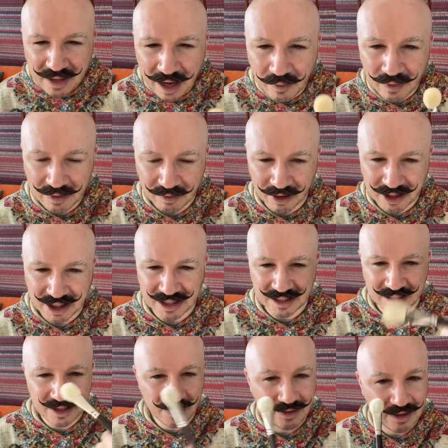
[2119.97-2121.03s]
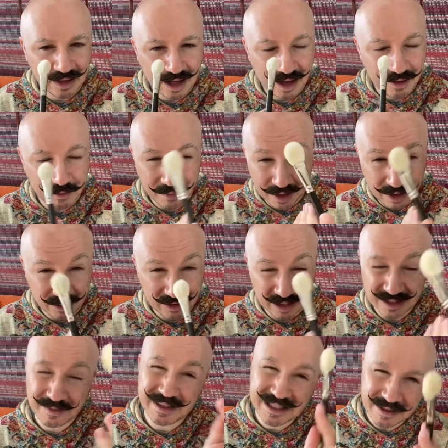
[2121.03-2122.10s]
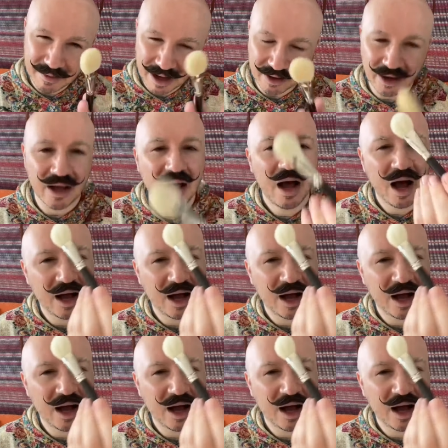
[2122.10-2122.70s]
with brushes. I don't, powder, especially powder. I